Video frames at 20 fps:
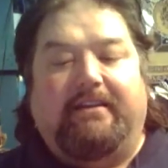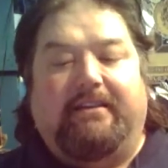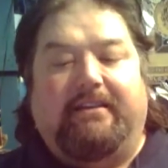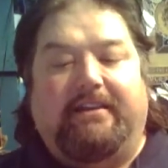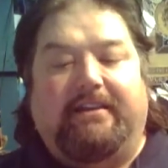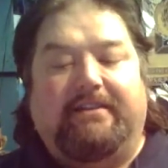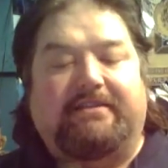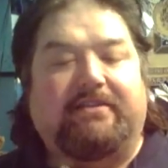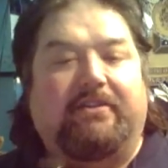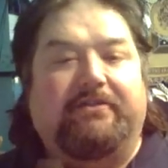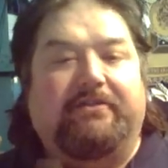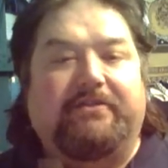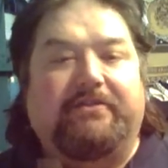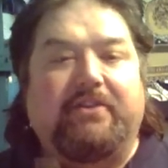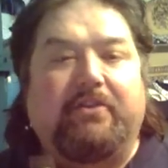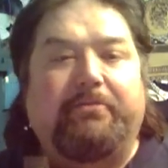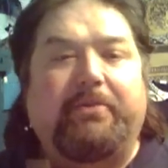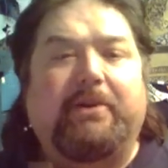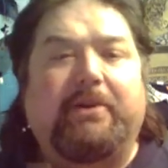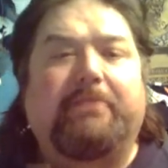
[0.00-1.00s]
It serves
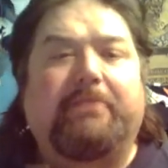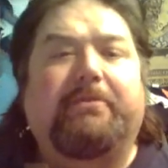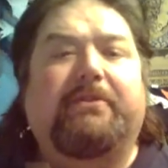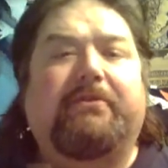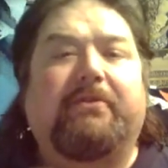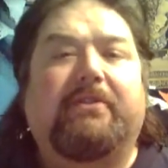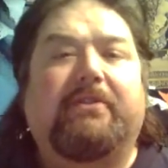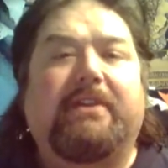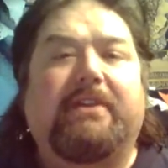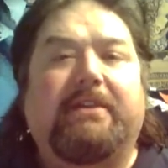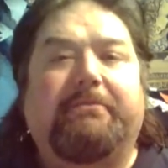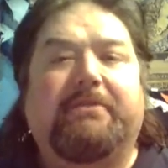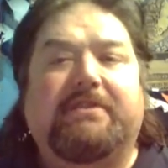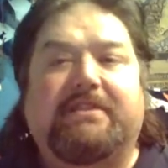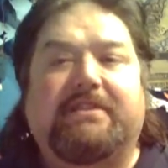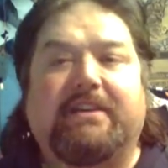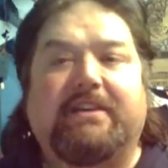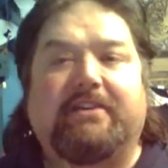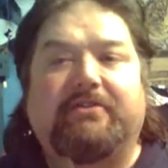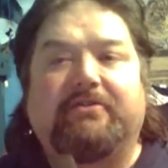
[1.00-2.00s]
no purpose for them to
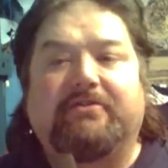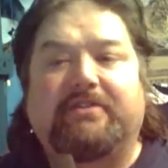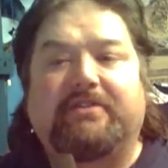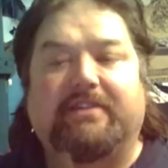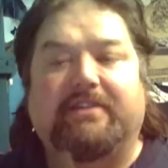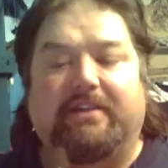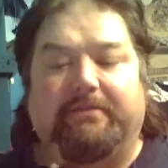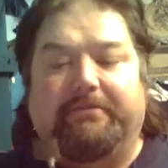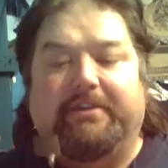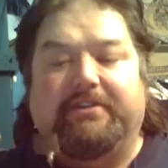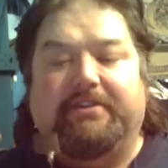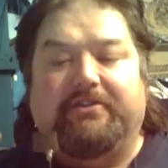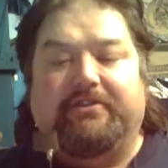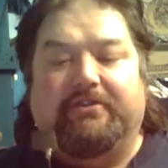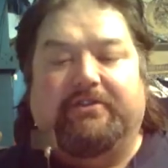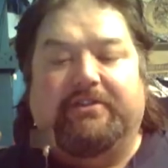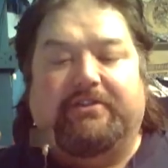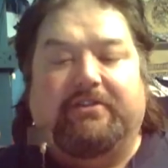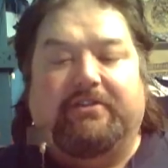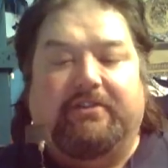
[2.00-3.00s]
sell you something that
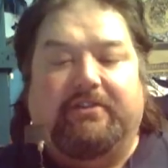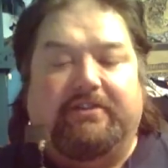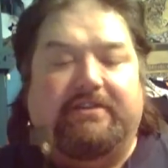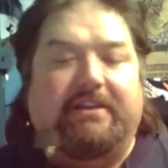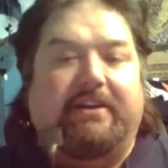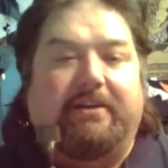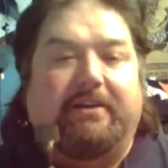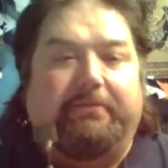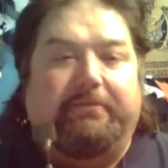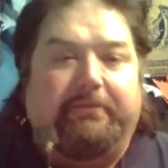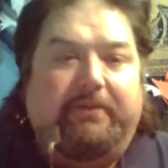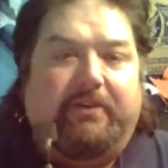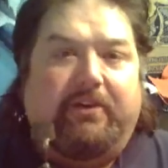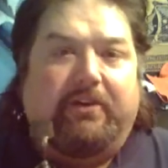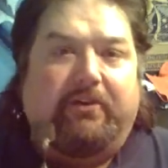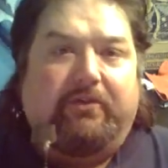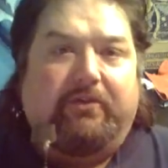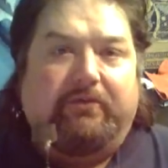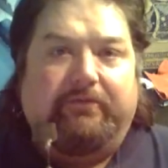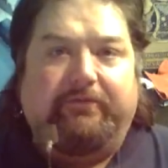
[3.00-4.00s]
you're just going to tear up and
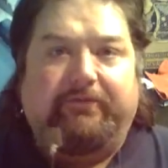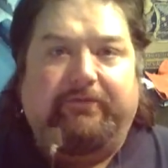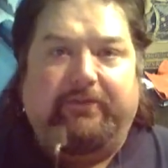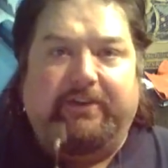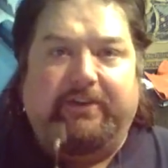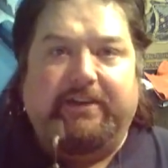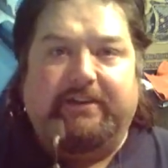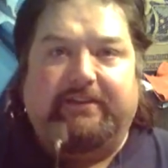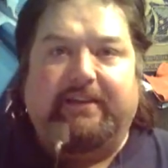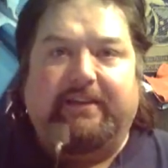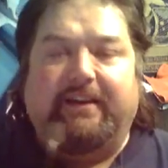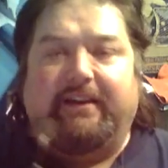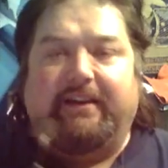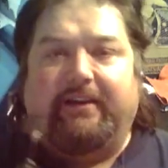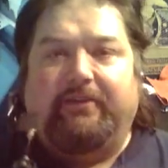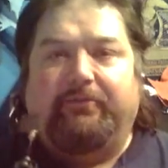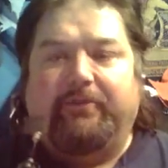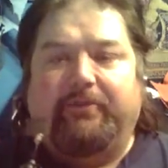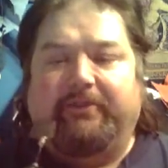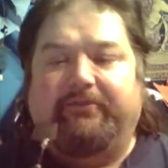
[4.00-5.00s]
go, forget that, I
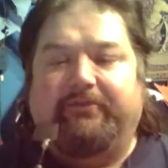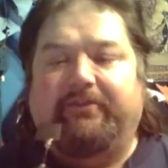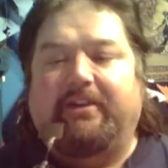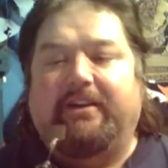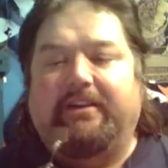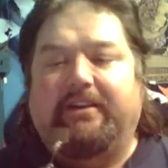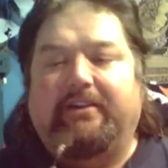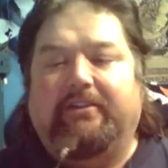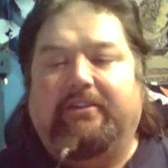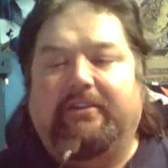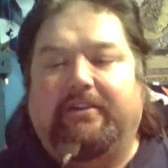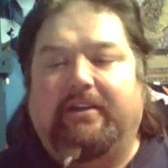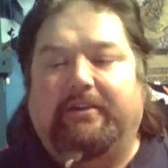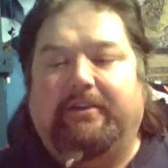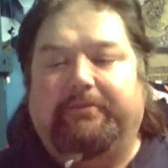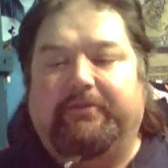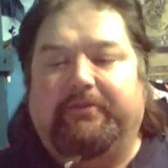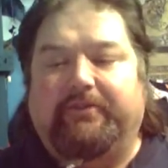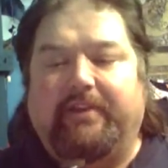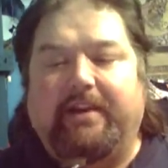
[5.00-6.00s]
don't want to fly helicopters.